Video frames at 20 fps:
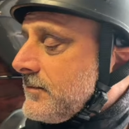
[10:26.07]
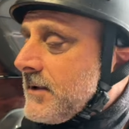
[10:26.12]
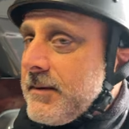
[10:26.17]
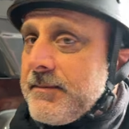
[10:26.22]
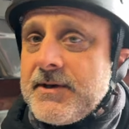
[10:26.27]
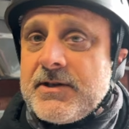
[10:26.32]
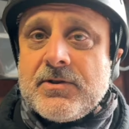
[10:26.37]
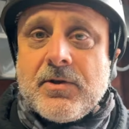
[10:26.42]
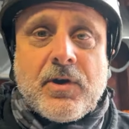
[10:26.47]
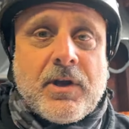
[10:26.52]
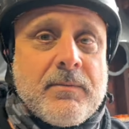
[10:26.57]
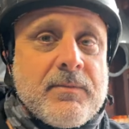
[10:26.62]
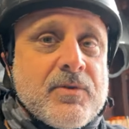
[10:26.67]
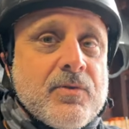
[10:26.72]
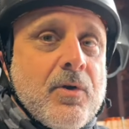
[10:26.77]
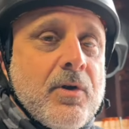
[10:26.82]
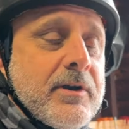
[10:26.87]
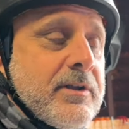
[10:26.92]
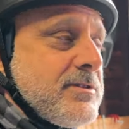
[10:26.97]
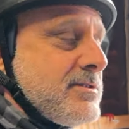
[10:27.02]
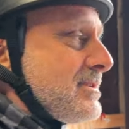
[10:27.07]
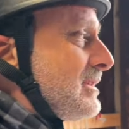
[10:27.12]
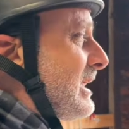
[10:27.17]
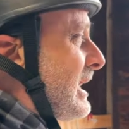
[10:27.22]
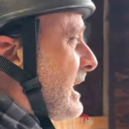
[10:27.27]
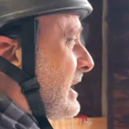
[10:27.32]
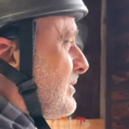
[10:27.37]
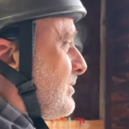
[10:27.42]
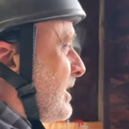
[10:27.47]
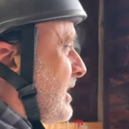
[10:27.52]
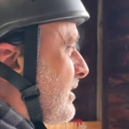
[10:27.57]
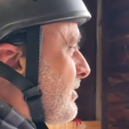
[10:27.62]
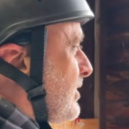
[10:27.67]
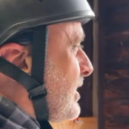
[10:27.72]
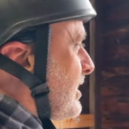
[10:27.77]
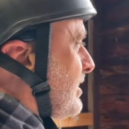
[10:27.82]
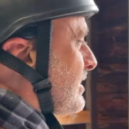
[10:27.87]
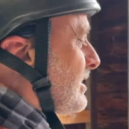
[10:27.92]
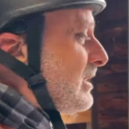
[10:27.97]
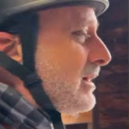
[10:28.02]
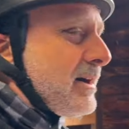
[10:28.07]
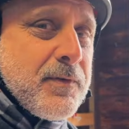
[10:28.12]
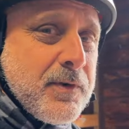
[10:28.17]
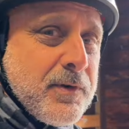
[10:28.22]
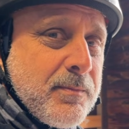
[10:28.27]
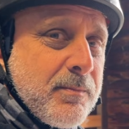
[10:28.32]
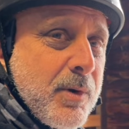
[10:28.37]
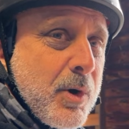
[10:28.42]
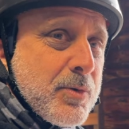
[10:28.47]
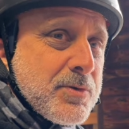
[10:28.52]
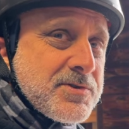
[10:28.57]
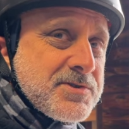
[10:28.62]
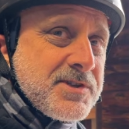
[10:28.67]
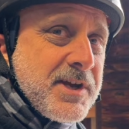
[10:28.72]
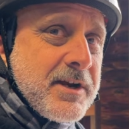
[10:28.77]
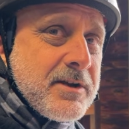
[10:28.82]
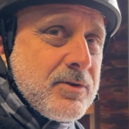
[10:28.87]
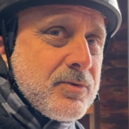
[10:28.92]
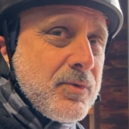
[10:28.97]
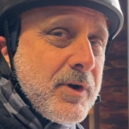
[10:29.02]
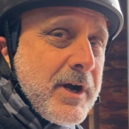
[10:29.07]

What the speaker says: I mean, don't get me wrong, it's loud. But I think for motorcycle